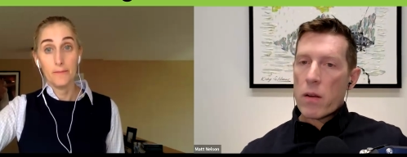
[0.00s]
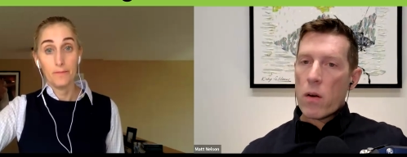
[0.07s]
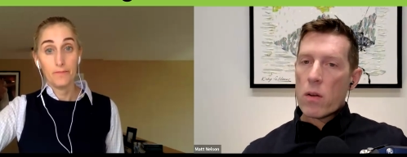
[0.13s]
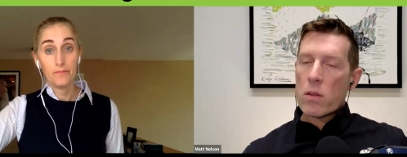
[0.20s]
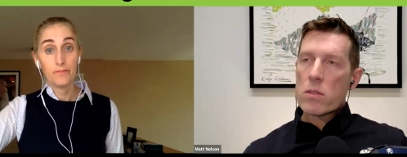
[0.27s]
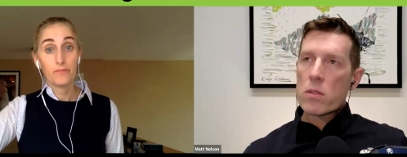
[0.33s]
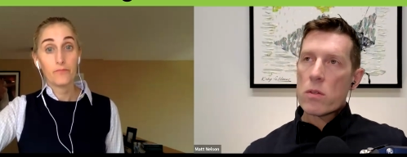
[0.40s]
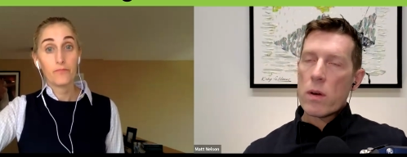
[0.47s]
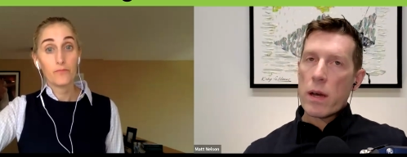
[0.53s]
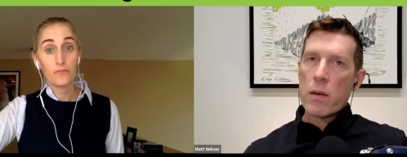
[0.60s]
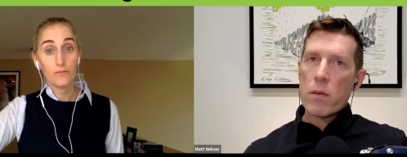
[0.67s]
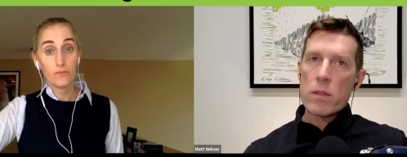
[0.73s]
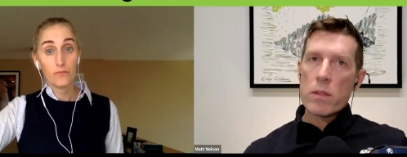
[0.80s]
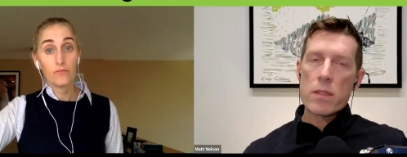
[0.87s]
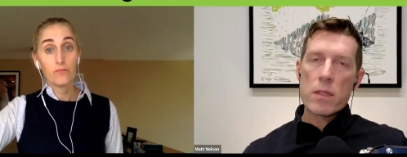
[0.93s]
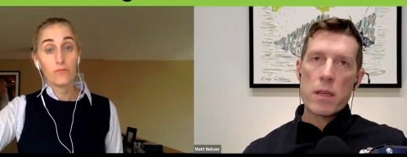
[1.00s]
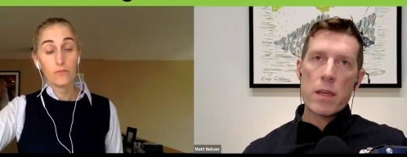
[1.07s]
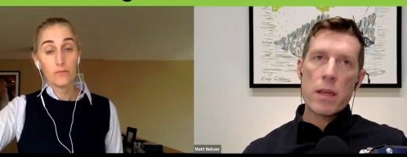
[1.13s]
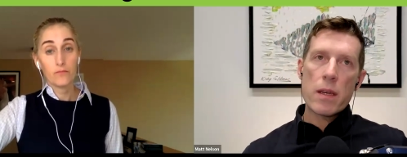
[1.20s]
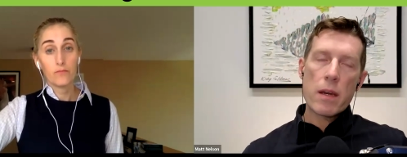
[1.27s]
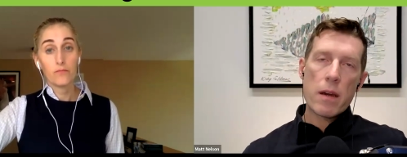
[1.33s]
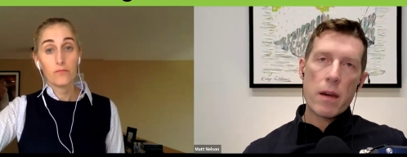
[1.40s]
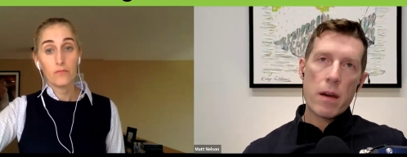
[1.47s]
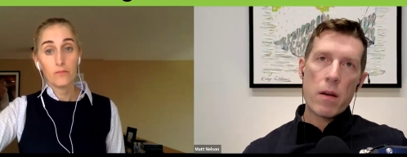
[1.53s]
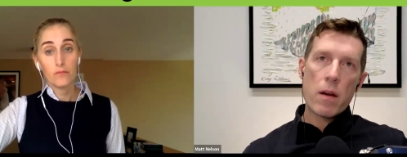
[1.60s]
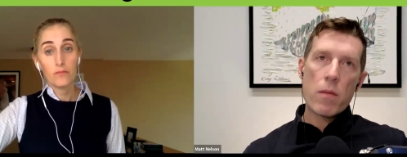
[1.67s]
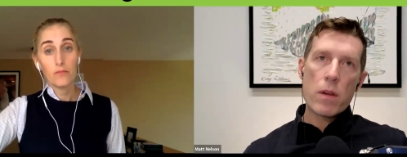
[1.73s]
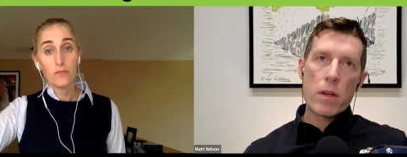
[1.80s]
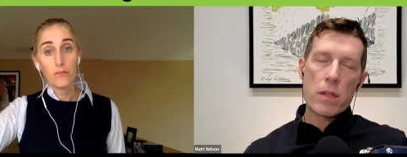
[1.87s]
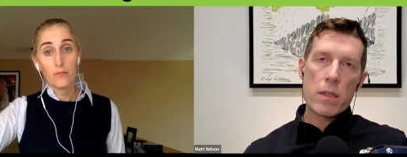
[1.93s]
Speaker 1: and also, I would say I,
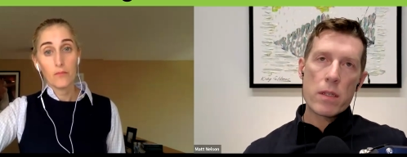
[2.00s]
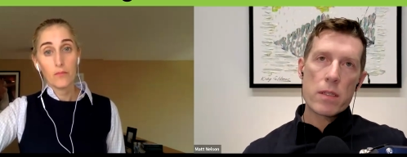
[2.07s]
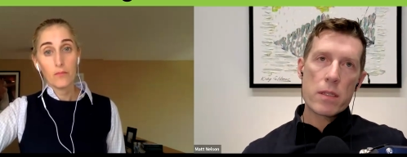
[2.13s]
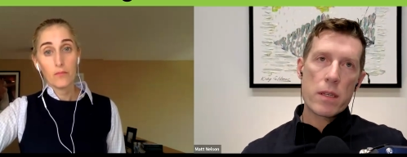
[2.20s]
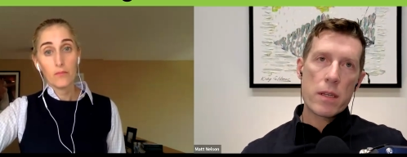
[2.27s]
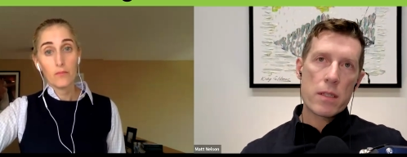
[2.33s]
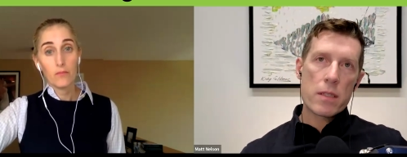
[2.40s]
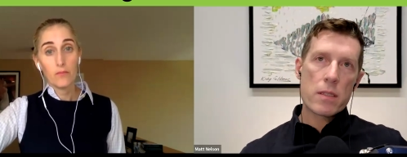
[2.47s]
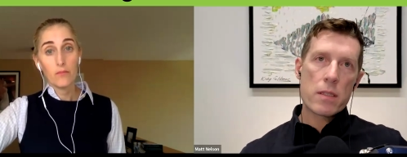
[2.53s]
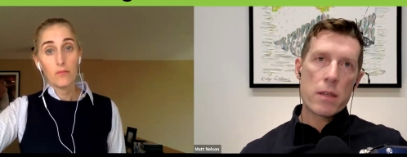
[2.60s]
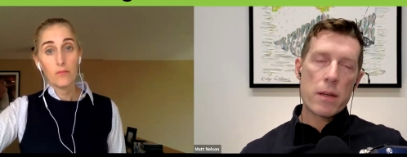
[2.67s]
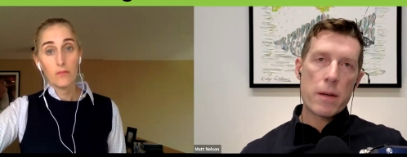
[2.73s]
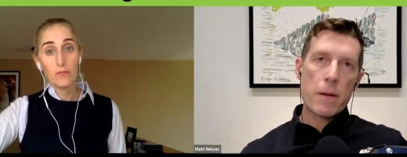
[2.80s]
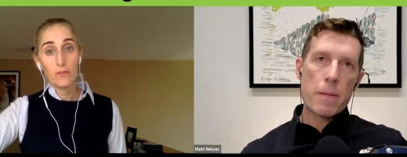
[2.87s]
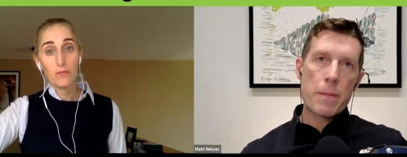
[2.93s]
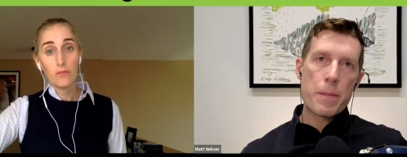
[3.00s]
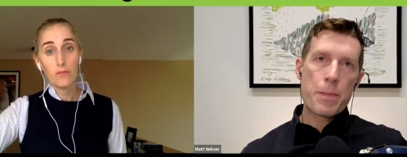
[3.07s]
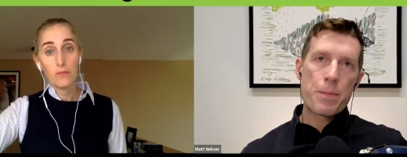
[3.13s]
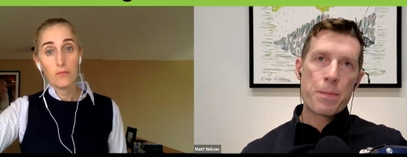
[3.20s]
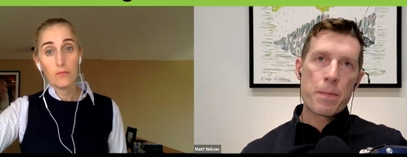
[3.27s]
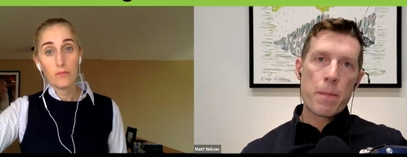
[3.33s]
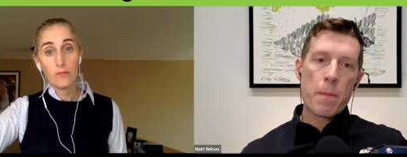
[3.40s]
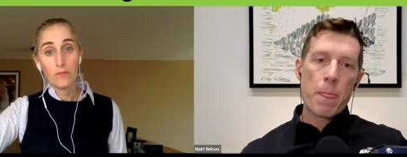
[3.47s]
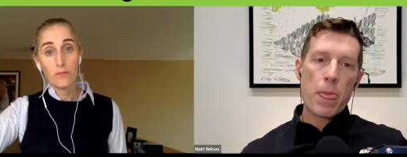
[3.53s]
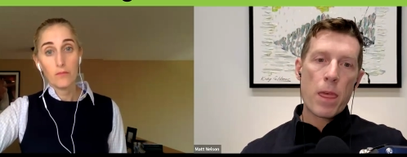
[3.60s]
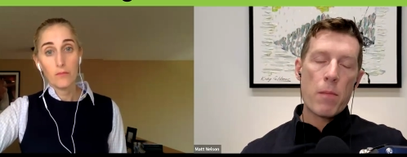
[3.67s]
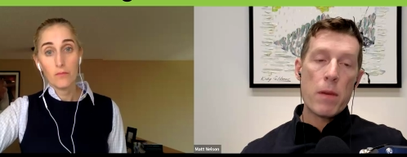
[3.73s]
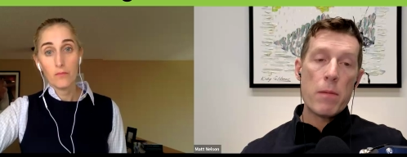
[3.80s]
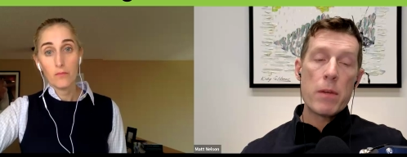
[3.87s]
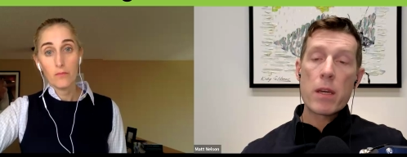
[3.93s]
I want to discuss um,
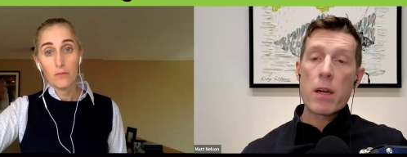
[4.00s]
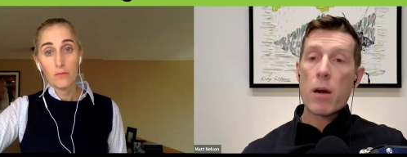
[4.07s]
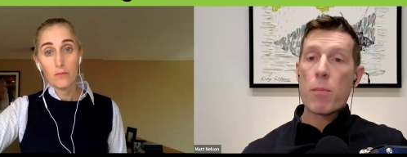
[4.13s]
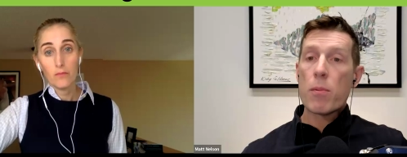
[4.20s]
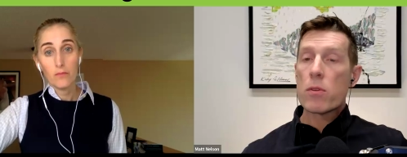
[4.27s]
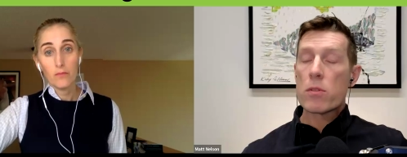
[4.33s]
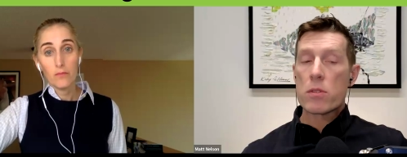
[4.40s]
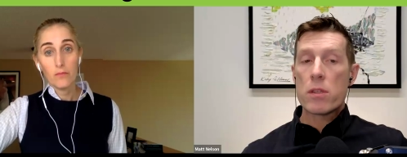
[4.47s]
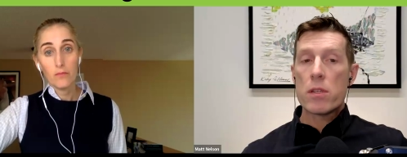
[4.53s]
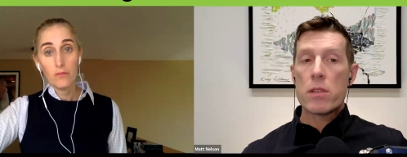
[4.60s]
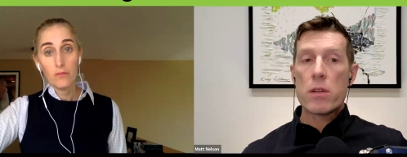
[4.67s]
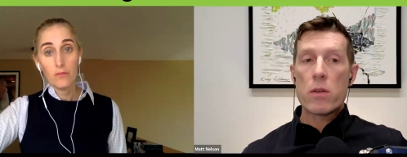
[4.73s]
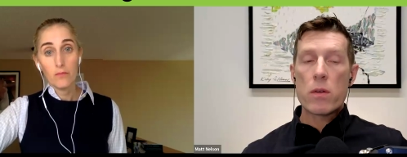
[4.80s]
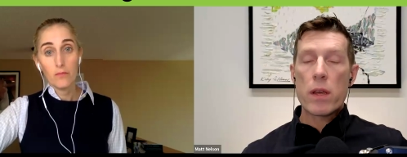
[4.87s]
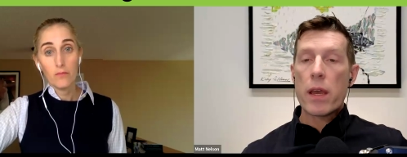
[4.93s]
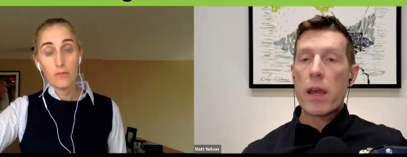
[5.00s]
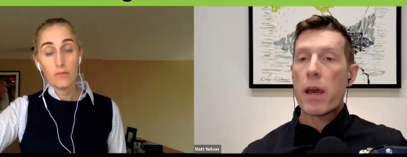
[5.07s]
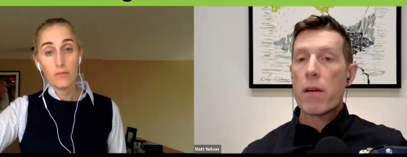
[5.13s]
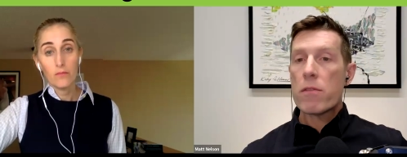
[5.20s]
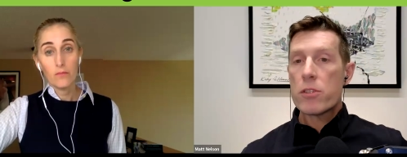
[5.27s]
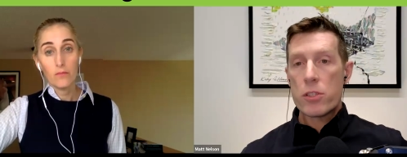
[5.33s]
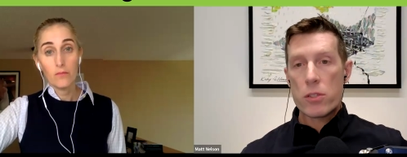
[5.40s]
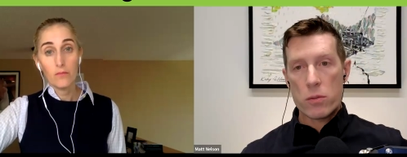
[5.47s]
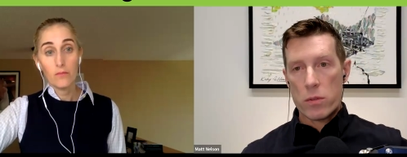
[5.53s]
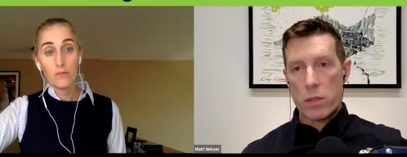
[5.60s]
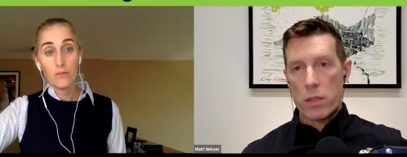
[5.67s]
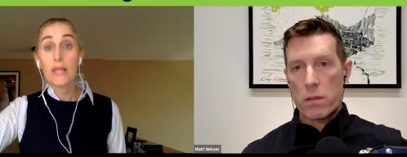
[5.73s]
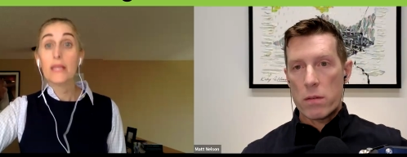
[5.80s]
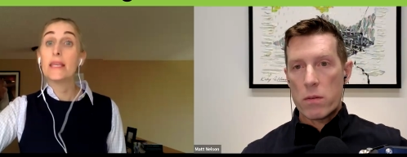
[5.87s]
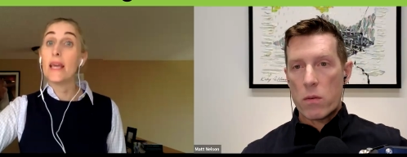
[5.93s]
maybe couples that don't have
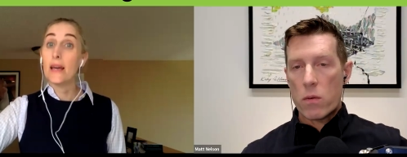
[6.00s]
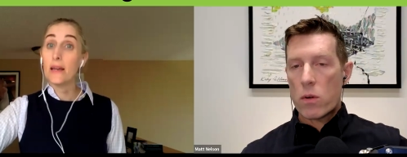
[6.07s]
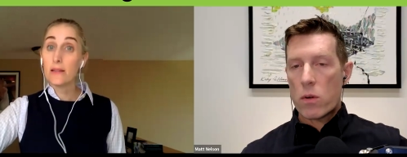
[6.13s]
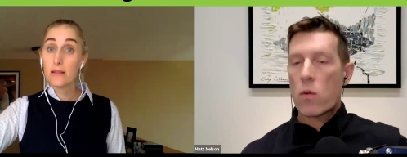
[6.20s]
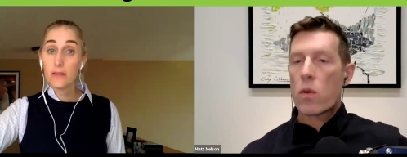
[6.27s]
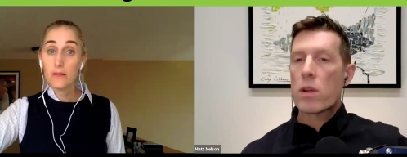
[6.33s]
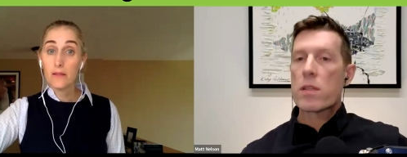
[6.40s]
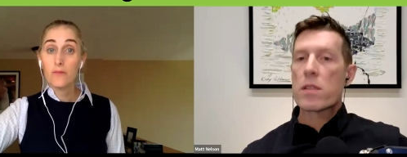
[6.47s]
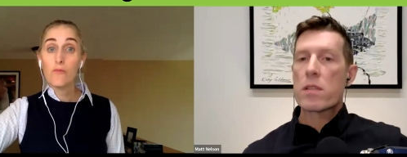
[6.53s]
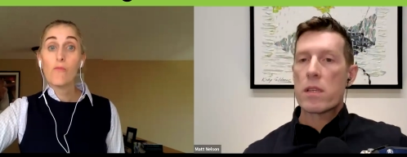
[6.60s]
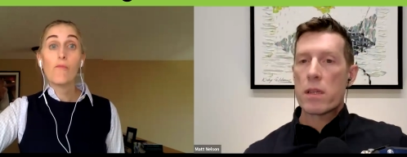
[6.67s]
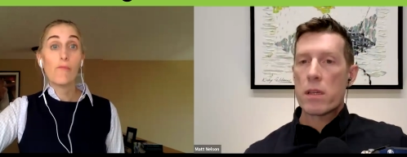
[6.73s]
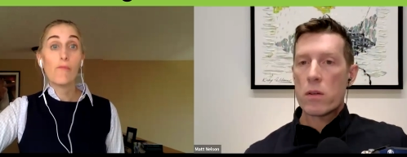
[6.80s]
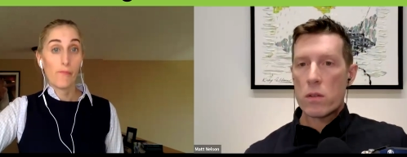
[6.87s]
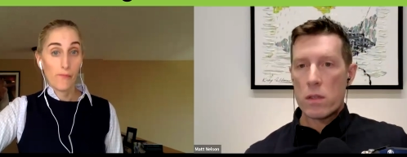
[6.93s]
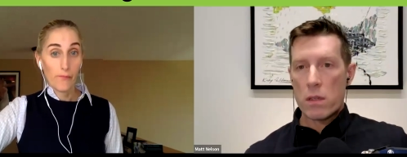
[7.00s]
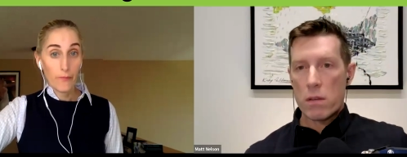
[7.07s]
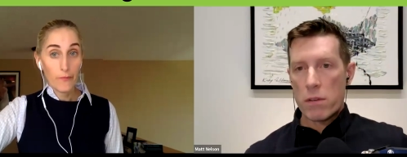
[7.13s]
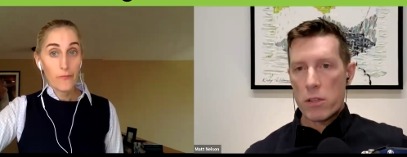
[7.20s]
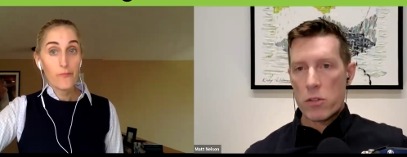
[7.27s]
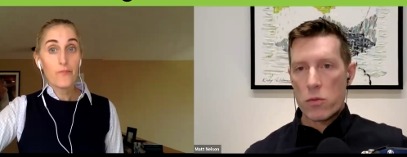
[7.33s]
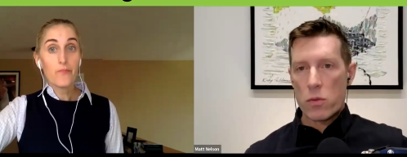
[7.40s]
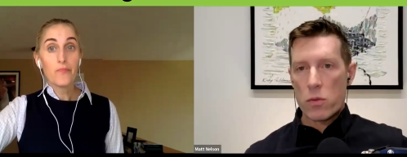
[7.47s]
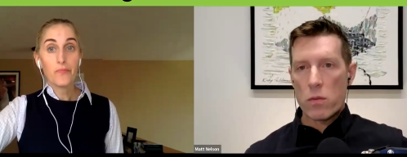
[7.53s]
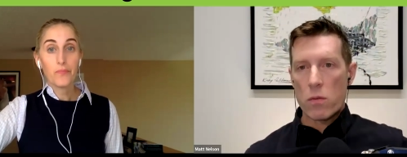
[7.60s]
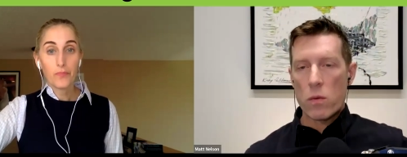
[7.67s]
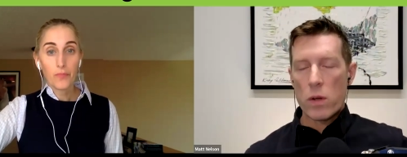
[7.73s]
children yes. or, or a single individual?